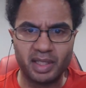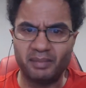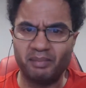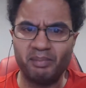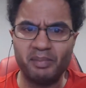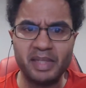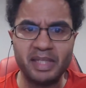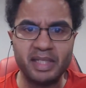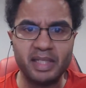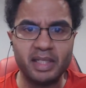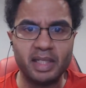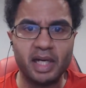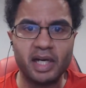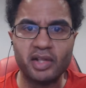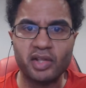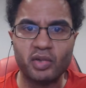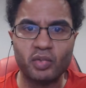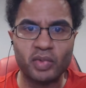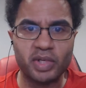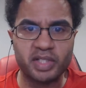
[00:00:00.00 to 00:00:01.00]
And many
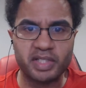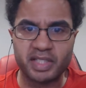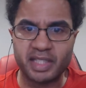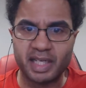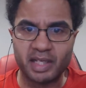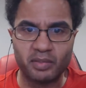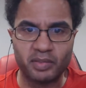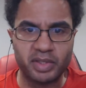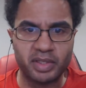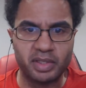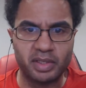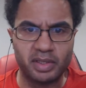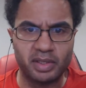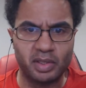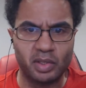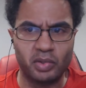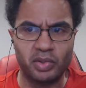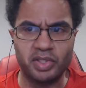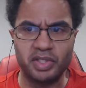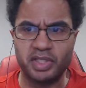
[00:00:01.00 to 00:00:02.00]
other ones that we
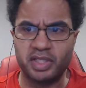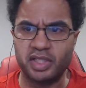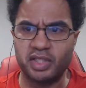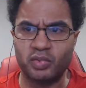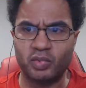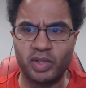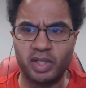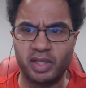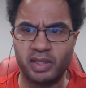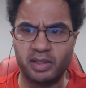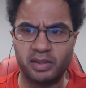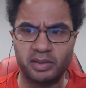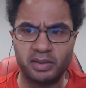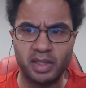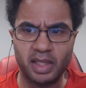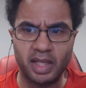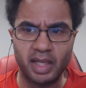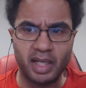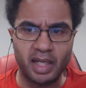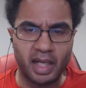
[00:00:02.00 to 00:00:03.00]
notice as well,